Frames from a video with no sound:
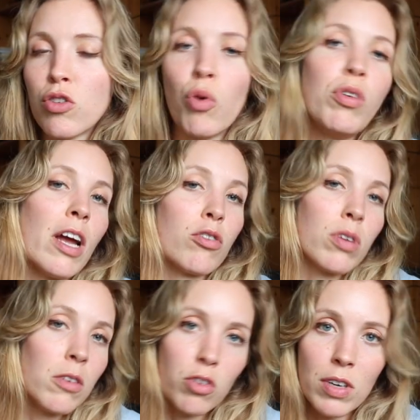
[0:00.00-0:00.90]
so
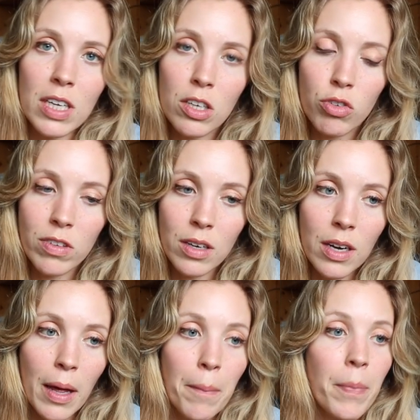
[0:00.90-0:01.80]
naturally I was already interested
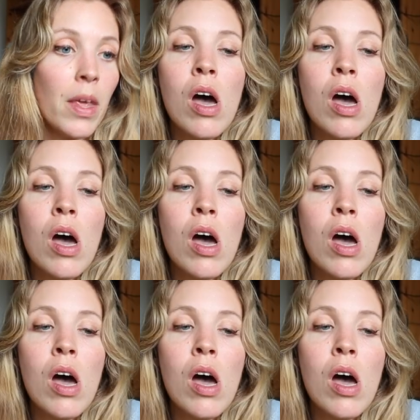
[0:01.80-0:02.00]
in them.